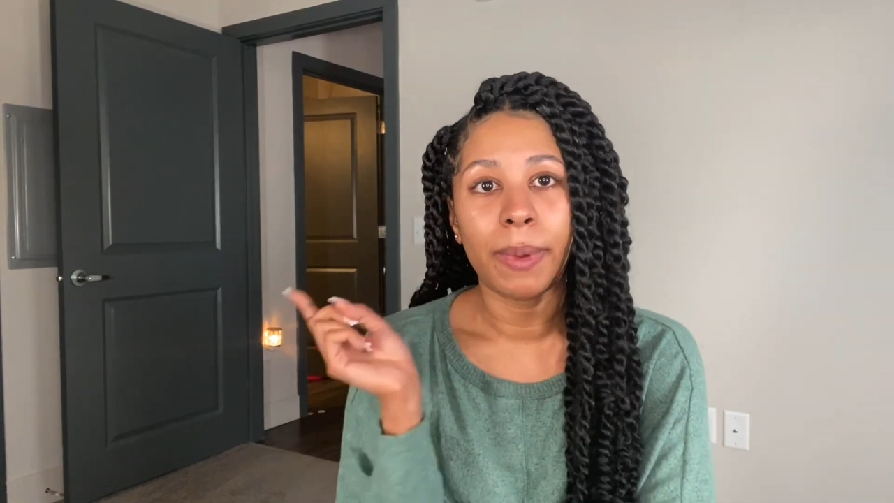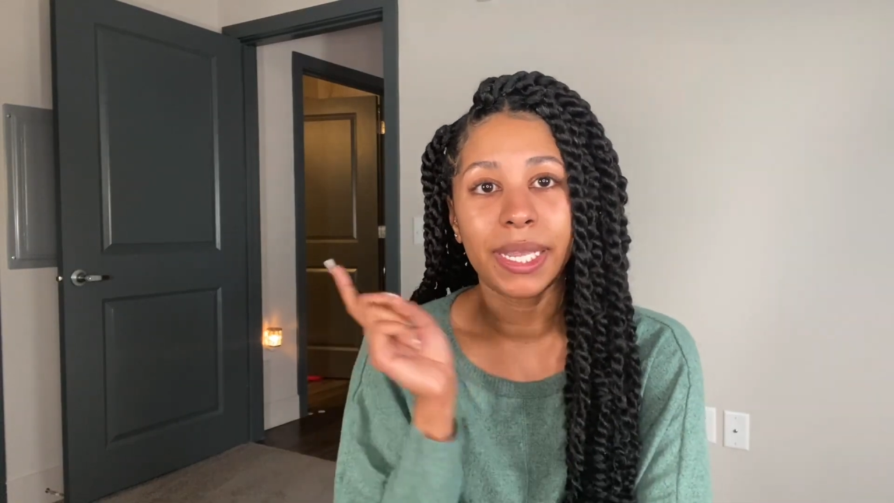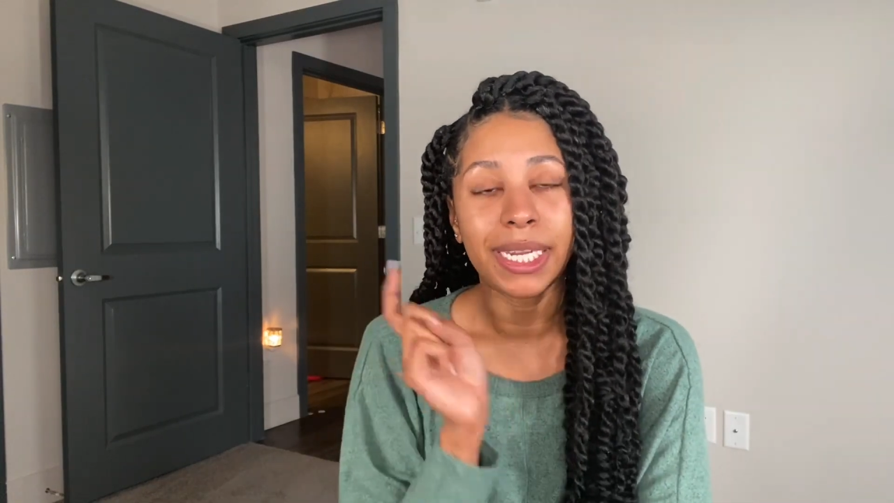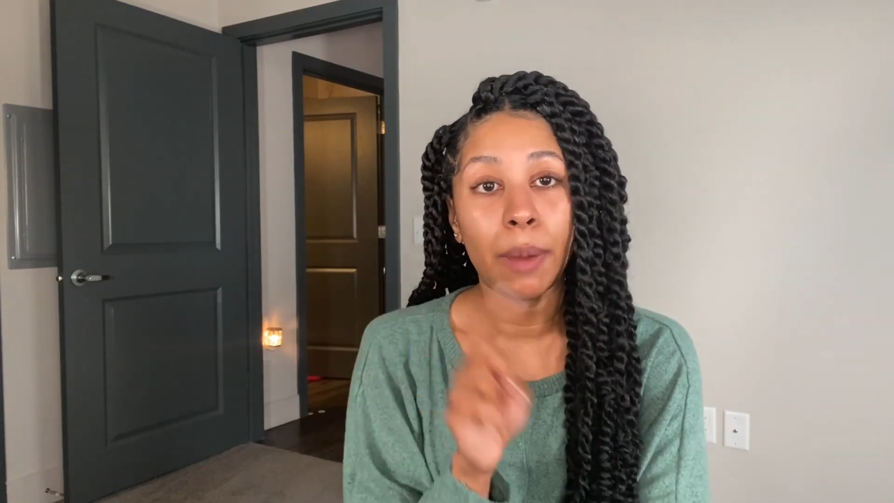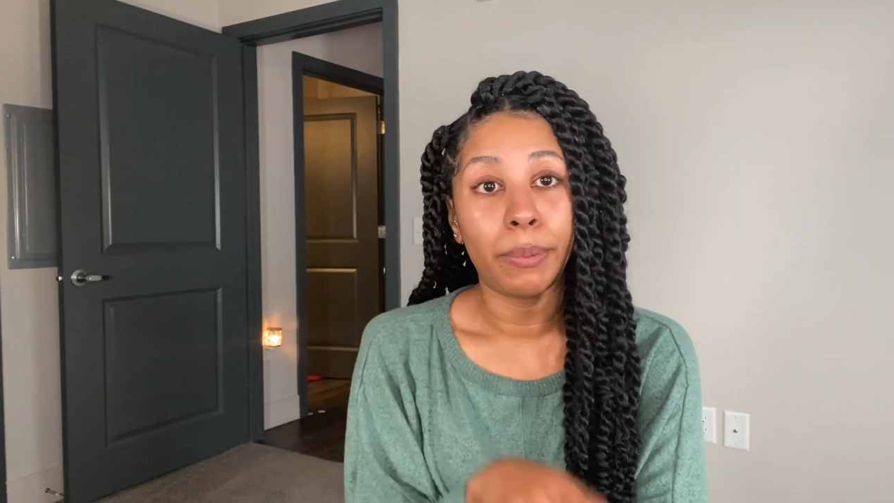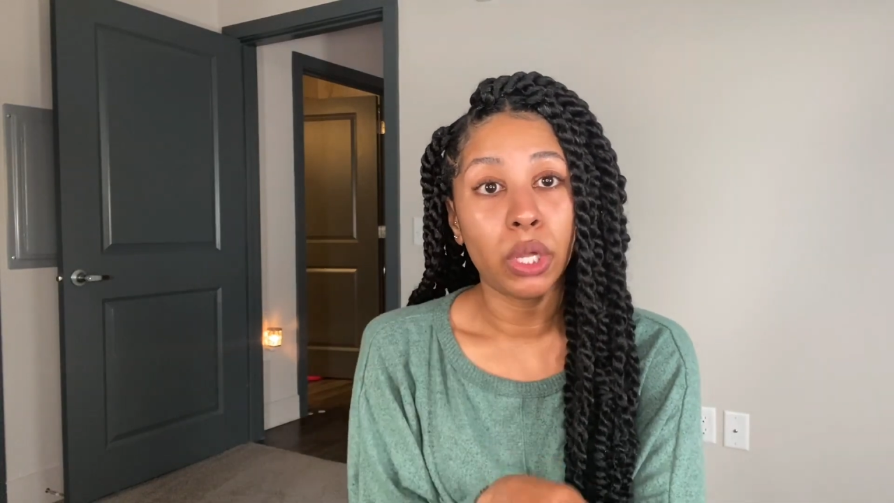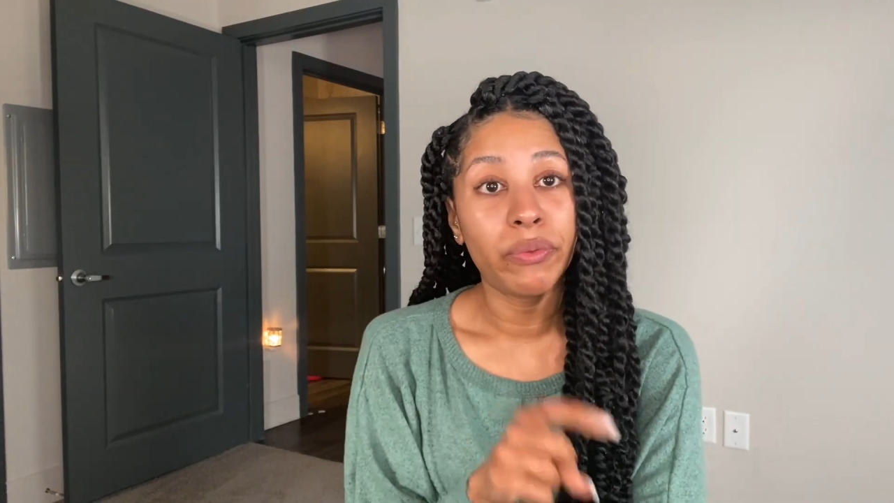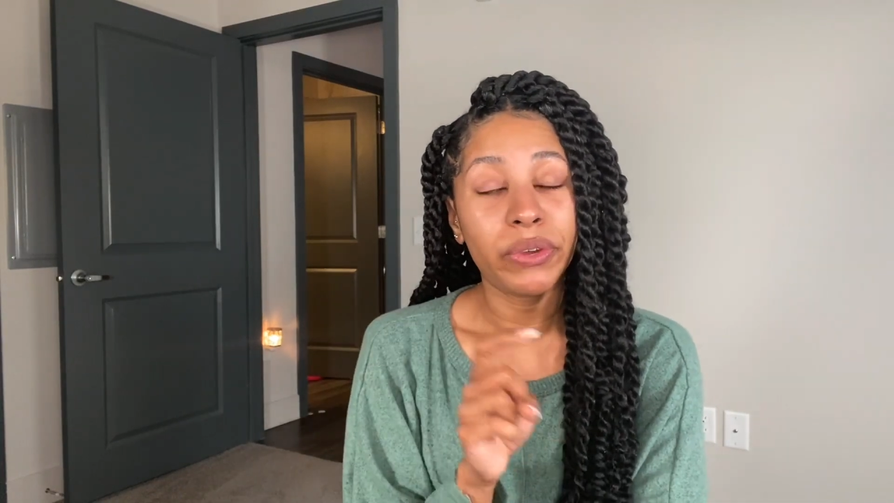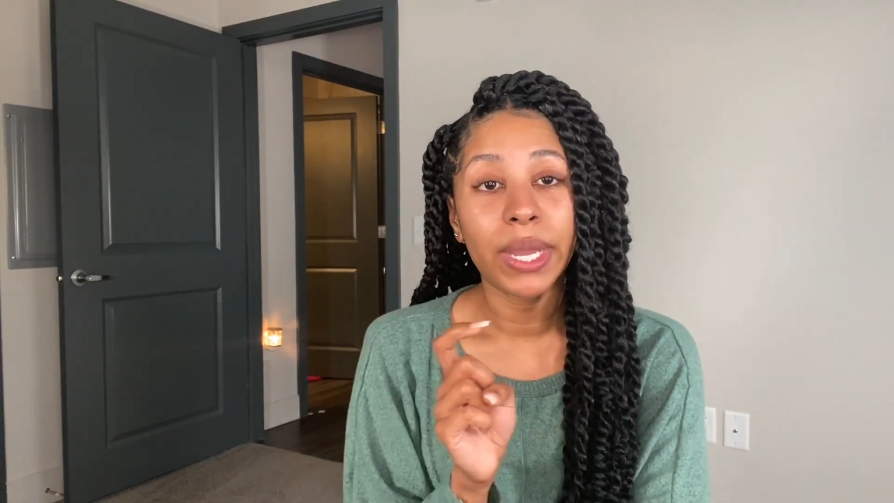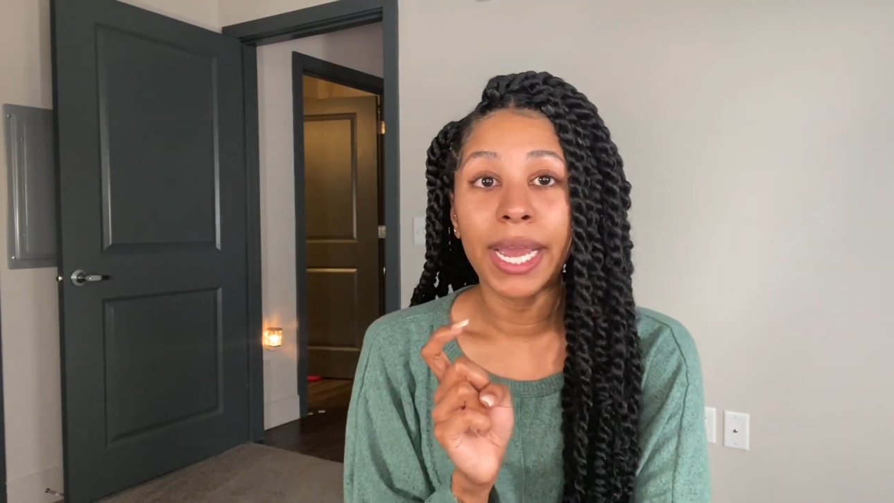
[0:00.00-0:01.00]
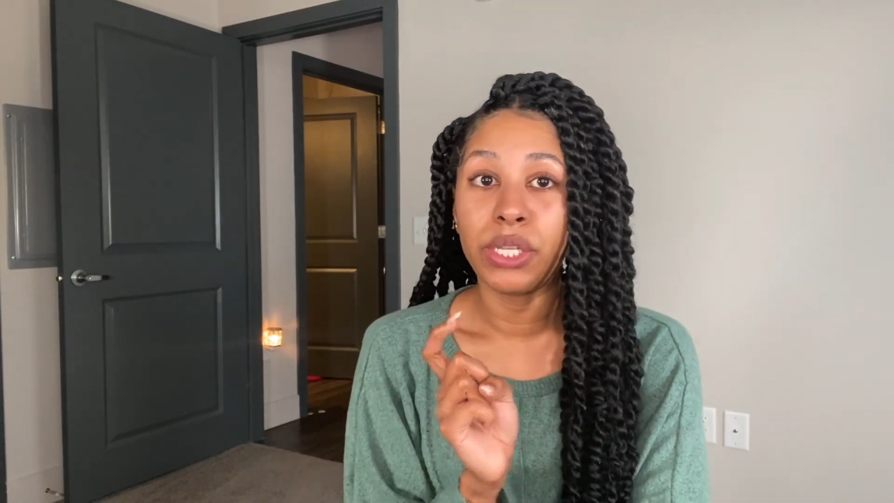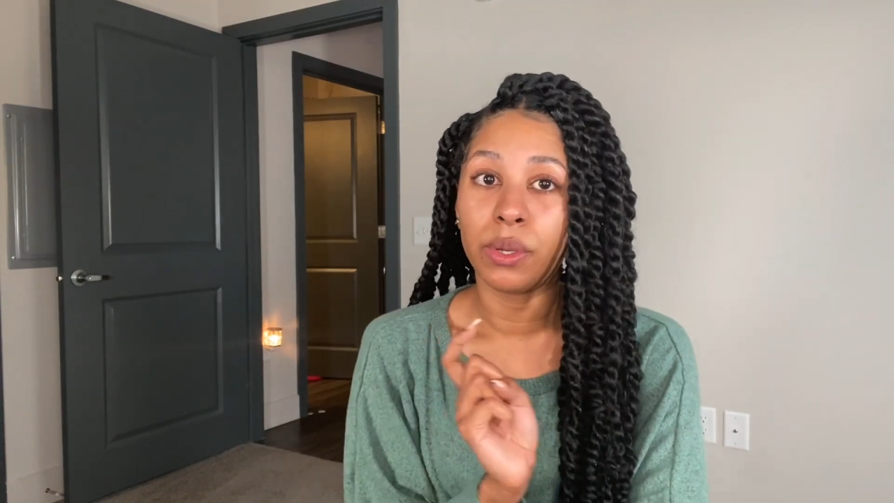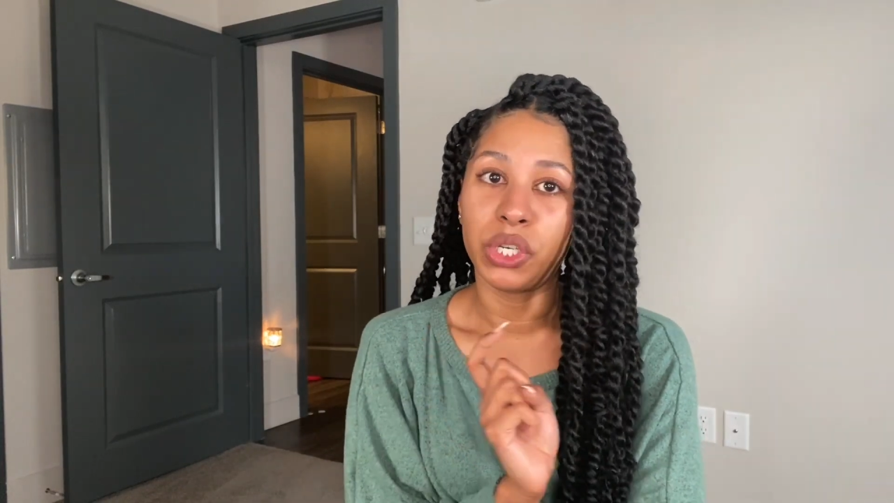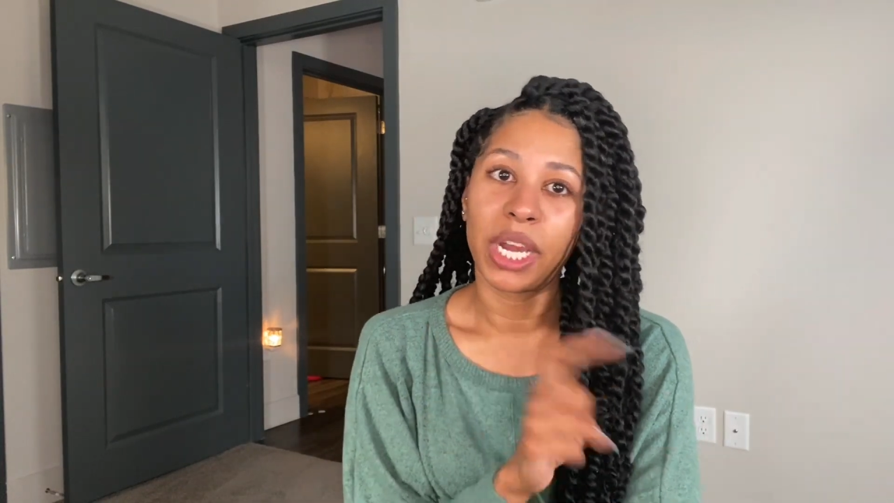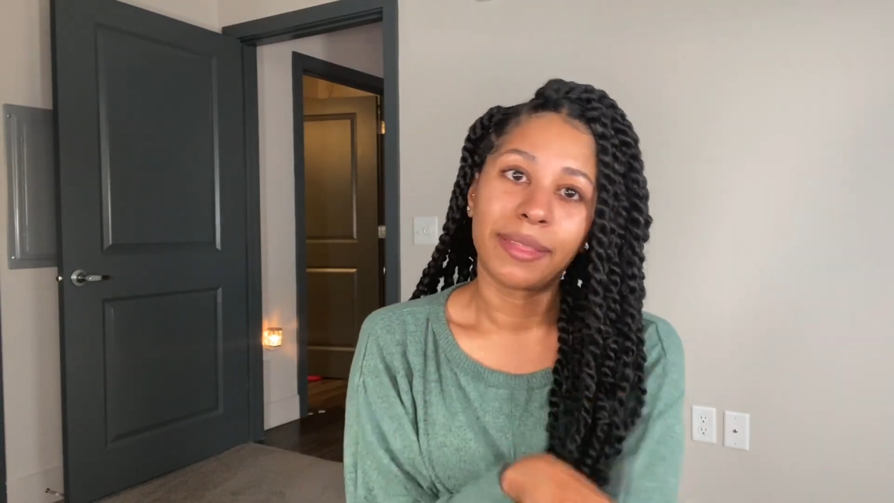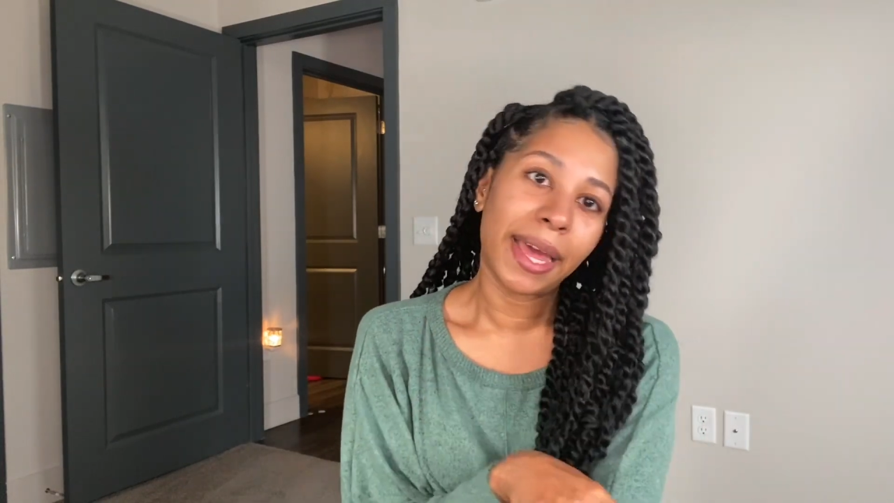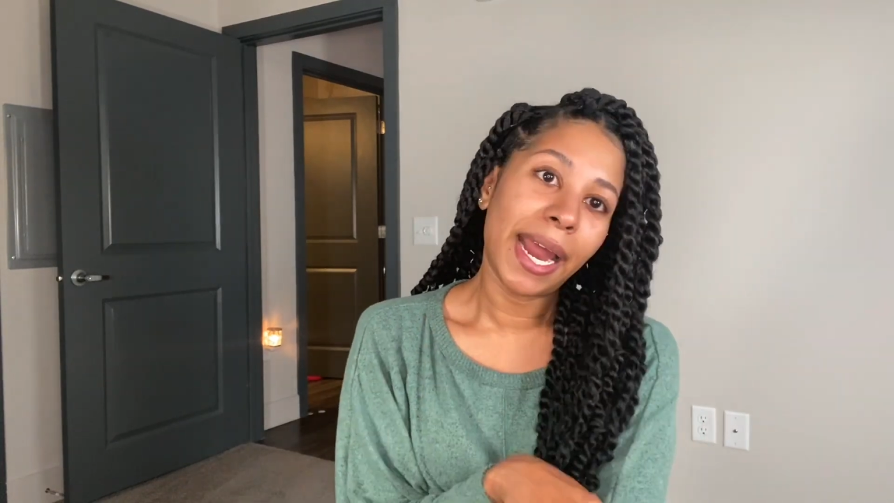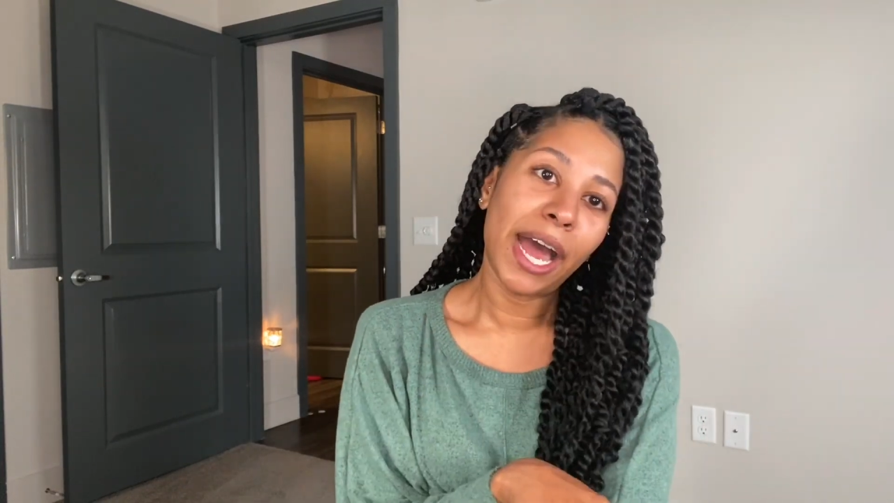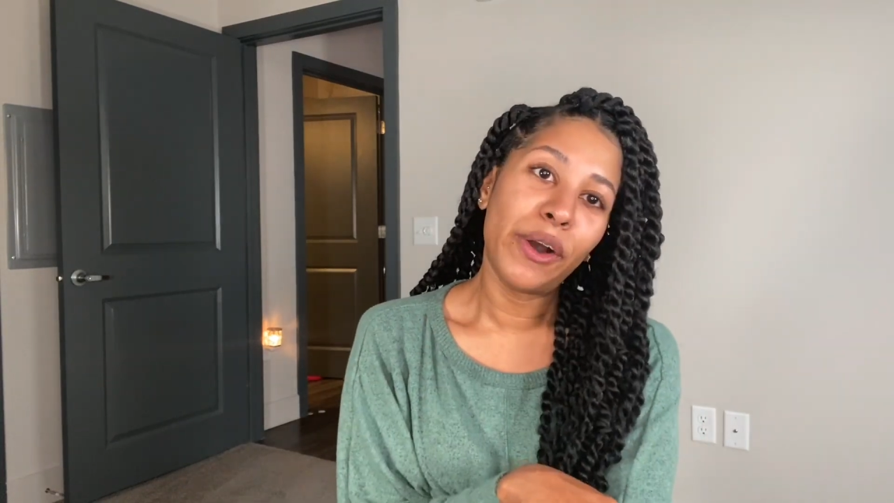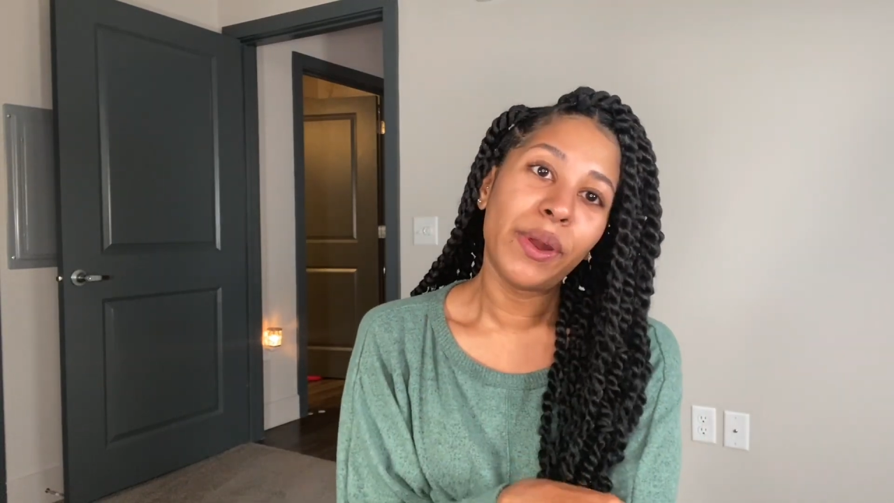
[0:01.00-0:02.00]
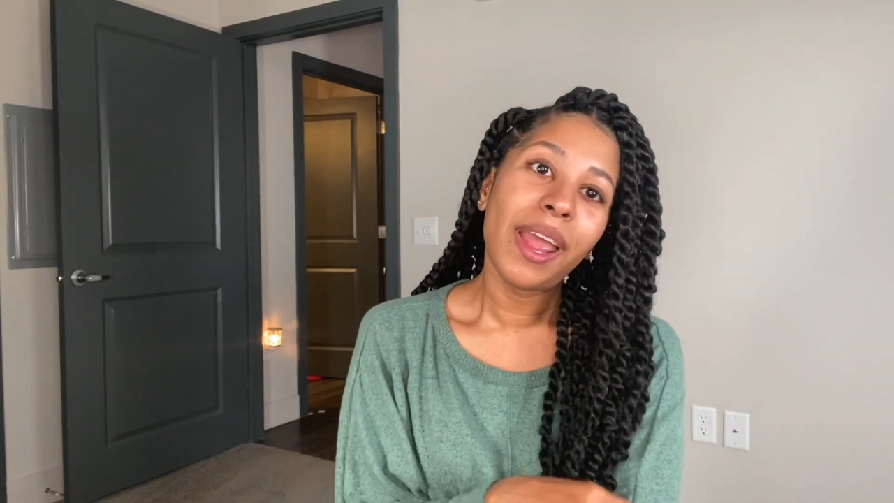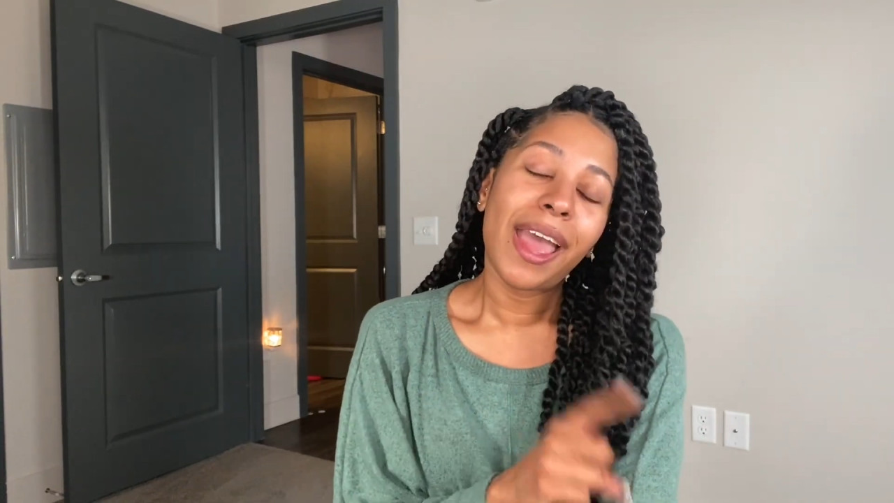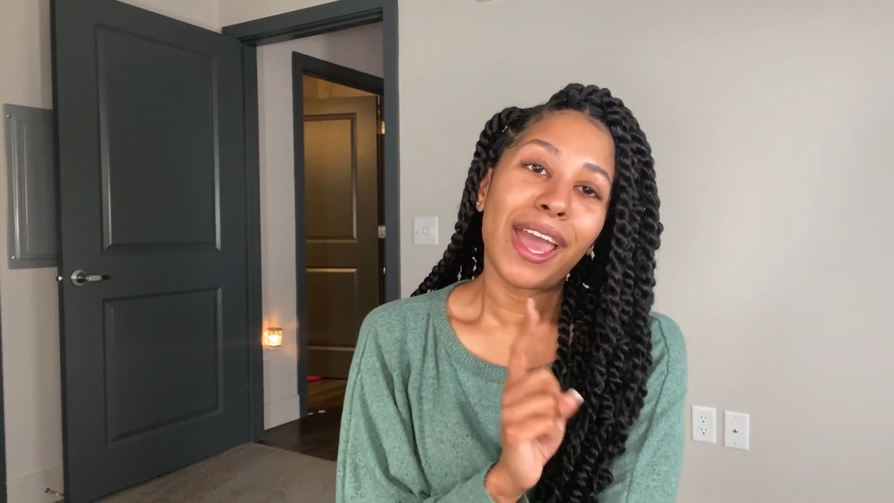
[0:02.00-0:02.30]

box down below for you guys. You can check that out.